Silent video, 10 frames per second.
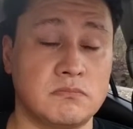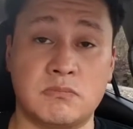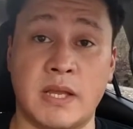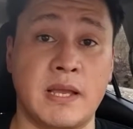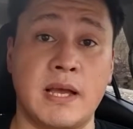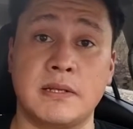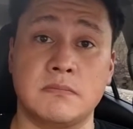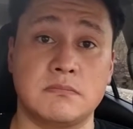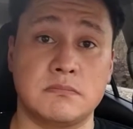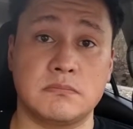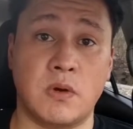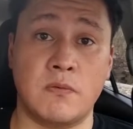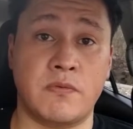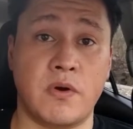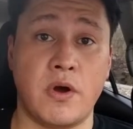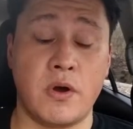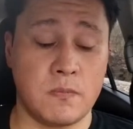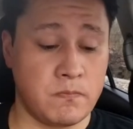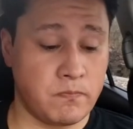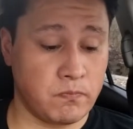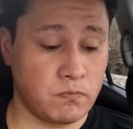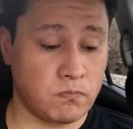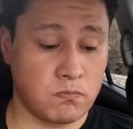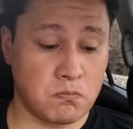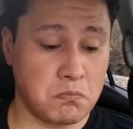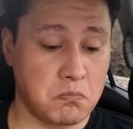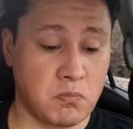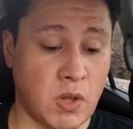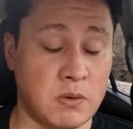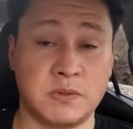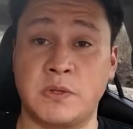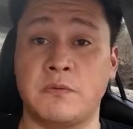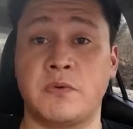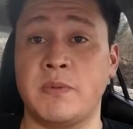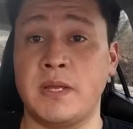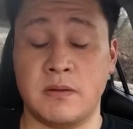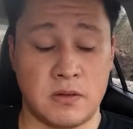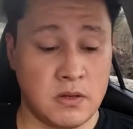I got it. Overall, that was good for me.